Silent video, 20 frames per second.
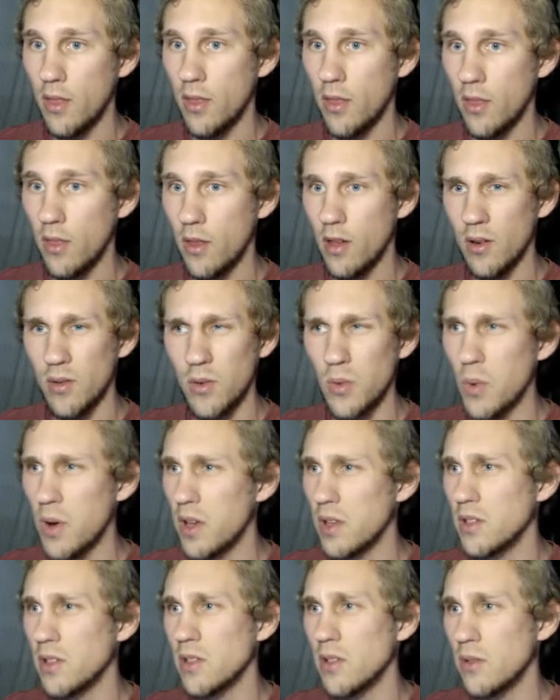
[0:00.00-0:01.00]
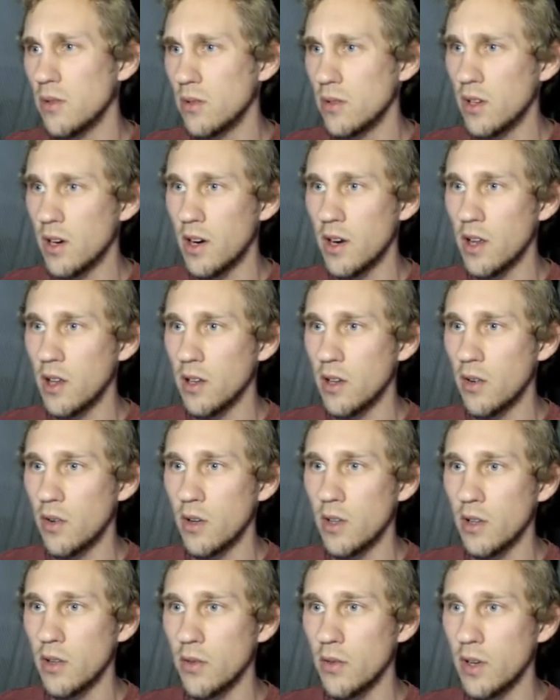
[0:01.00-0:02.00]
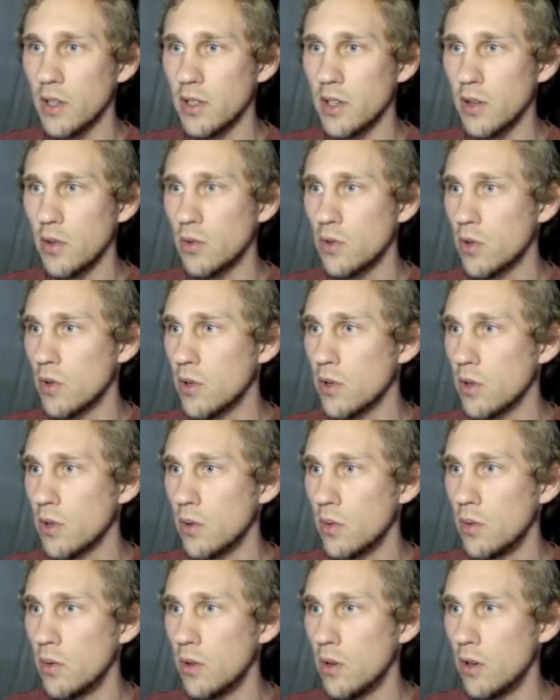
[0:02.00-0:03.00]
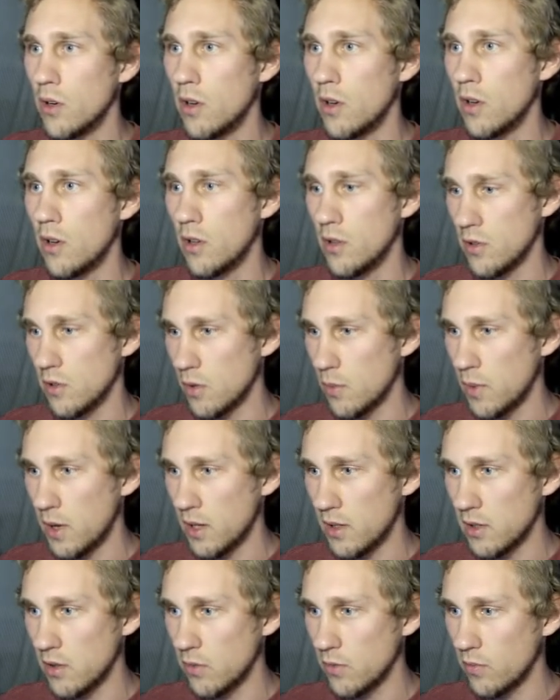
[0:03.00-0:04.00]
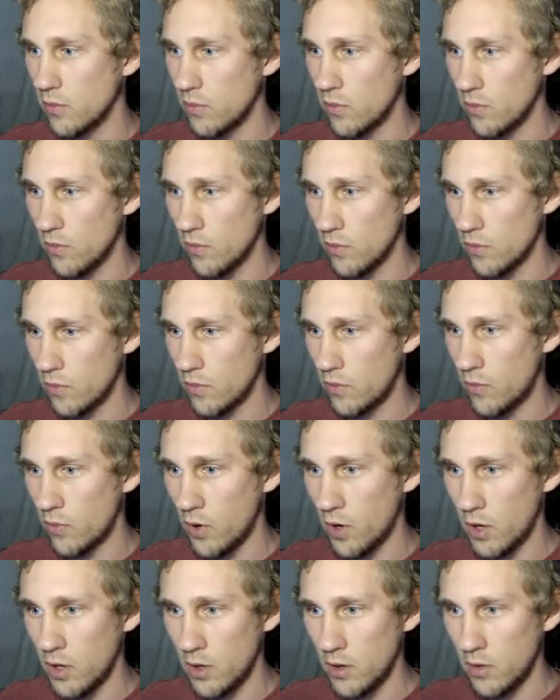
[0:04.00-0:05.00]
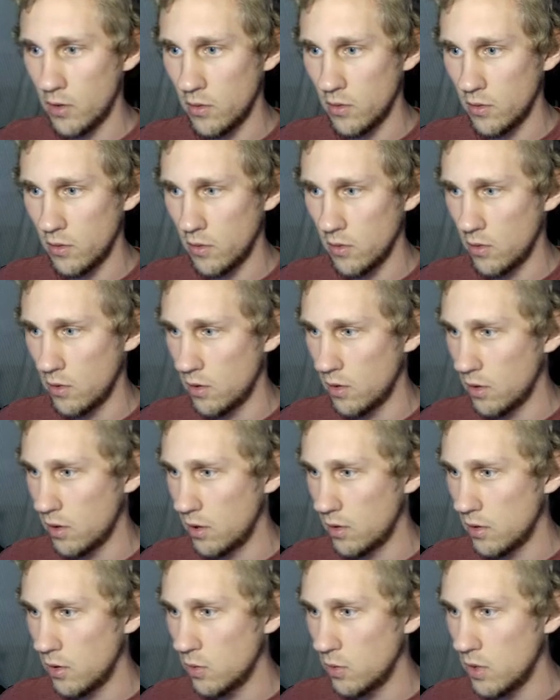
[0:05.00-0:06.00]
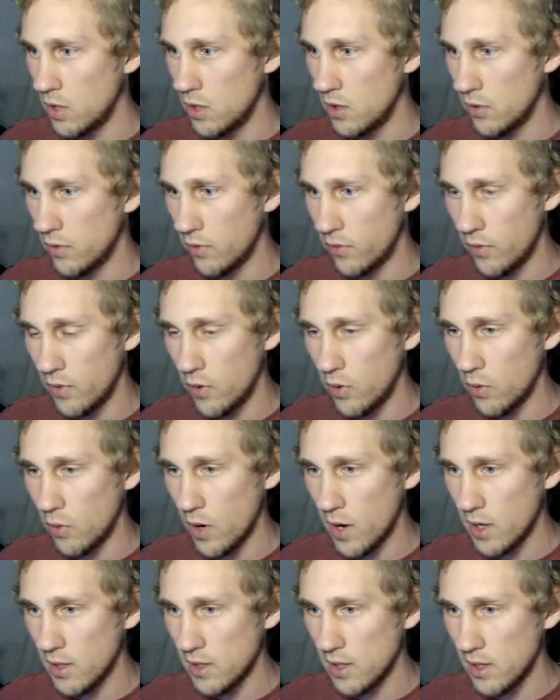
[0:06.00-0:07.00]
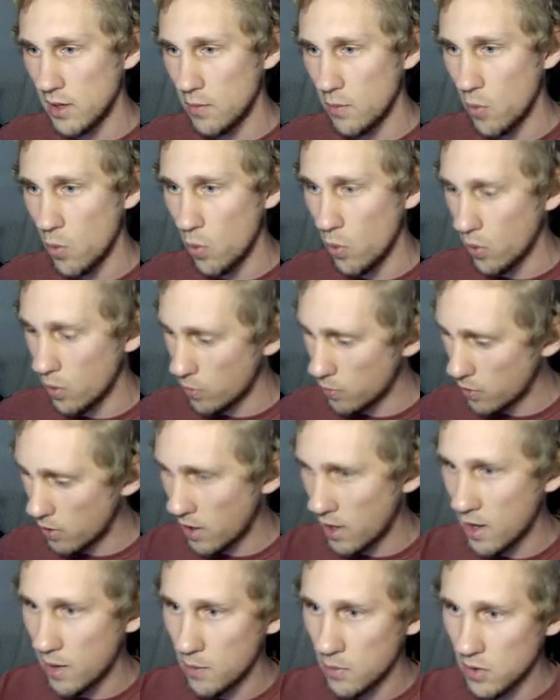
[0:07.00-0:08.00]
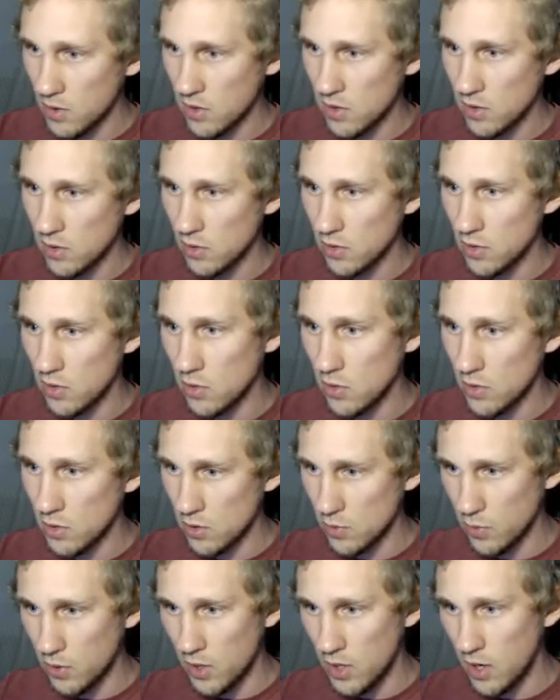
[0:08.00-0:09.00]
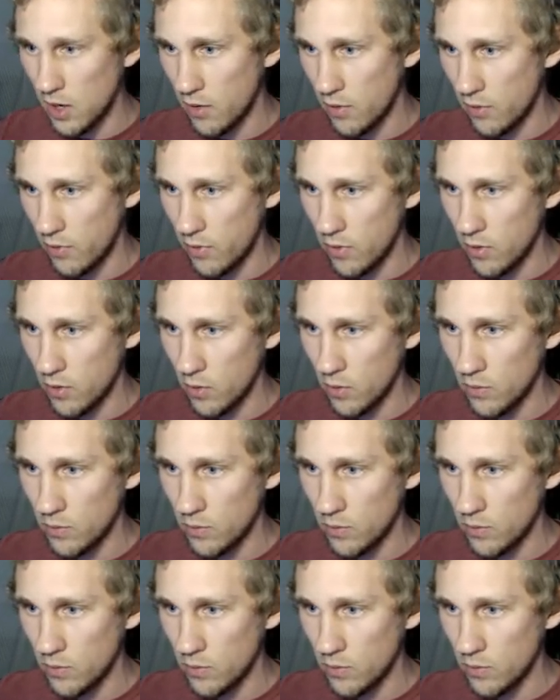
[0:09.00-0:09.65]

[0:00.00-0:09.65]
I don't know why it's still, did I not get rid of the rectangle drawing code? Let's go back to run. Don't need to fill rect anymore, but I am going to still do display.fill.